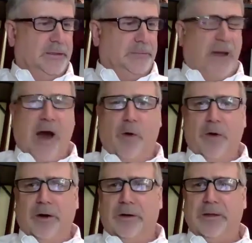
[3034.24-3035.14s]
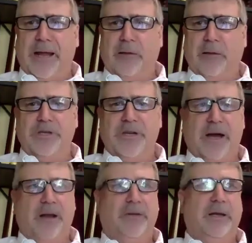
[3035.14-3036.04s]
power language
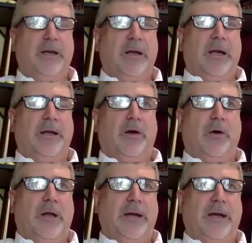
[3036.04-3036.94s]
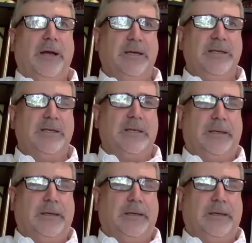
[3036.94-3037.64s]
out of it. And the whole idea is